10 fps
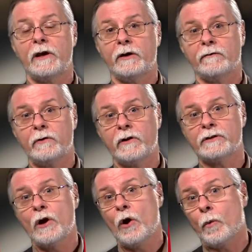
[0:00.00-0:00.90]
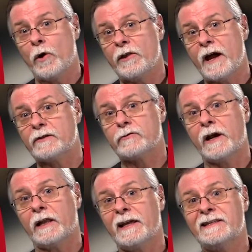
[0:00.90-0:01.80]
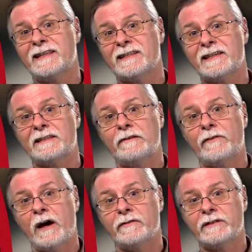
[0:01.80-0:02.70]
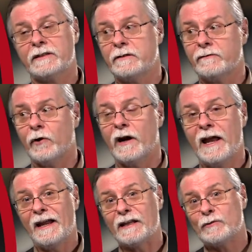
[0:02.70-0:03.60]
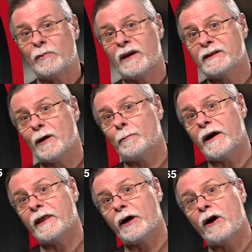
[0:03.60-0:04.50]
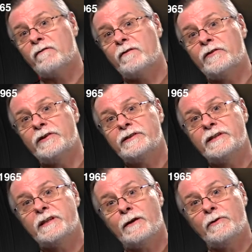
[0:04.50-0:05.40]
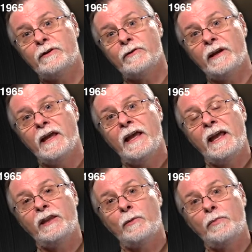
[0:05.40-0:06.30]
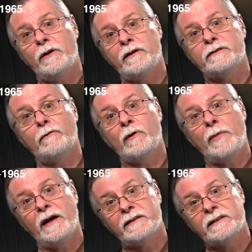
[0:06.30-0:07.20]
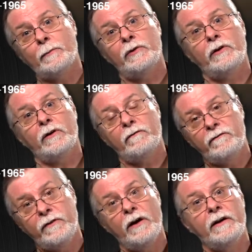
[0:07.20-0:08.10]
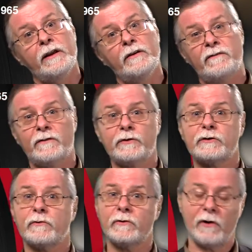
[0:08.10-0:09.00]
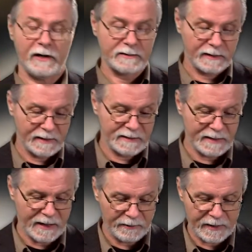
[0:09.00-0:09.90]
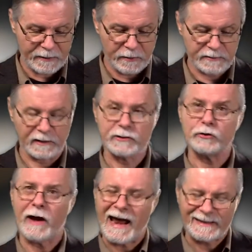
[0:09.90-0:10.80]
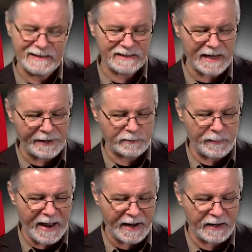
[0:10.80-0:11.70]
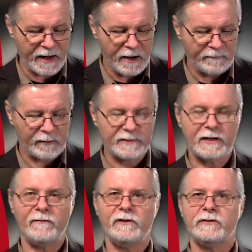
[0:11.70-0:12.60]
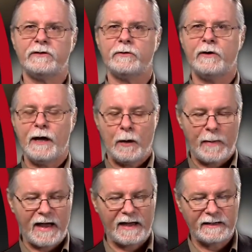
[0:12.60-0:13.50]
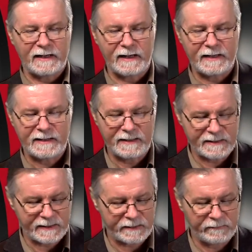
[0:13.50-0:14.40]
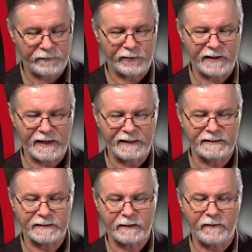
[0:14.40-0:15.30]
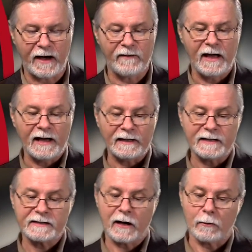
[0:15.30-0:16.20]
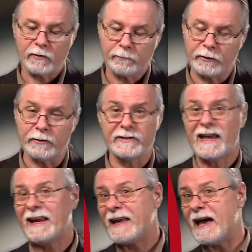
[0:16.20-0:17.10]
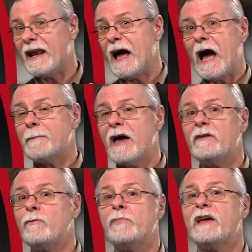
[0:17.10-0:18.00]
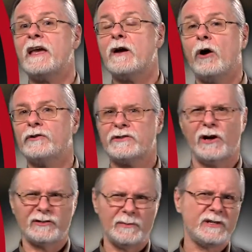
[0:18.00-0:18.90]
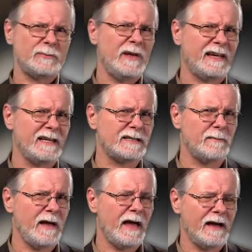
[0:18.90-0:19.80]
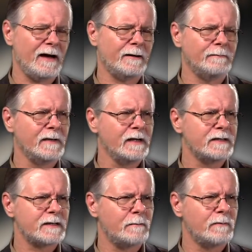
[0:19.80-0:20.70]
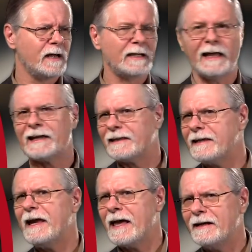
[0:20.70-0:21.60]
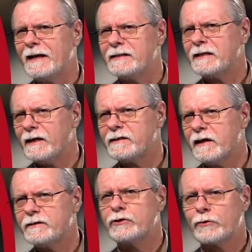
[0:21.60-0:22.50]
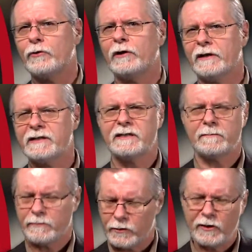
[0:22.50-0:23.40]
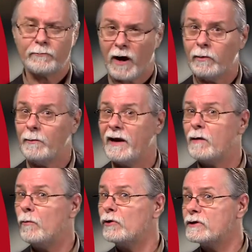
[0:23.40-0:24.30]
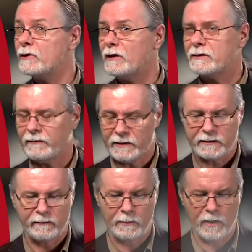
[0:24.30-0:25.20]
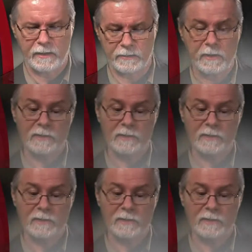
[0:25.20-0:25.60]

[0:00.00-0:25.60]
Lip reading: And of course, where that trail ends in 65 or 64 gets picked up by the cover versions they were doing in the periods going back to some of their very first recordings. So let's see how that goes. Let's track these styles back from 72 back into 1964 and 1965. Let's start with blues. And again, I'm not even picking all the songs. I'm just picking some likely candidates, and it's a shorter list. You could probably make a more exhaustive list if you wanted to.